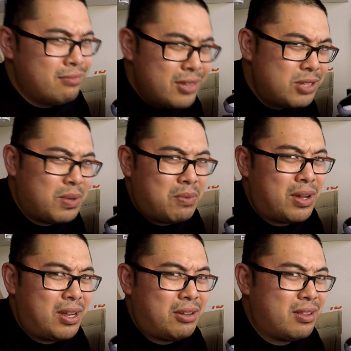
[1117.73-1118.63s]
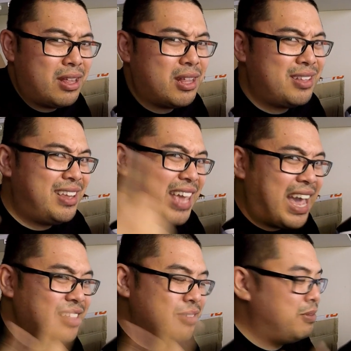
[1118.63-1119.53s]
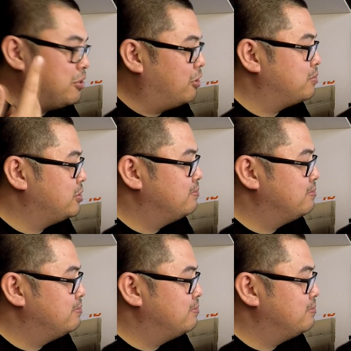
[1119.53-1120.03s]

This is one way or another, it had to be copped.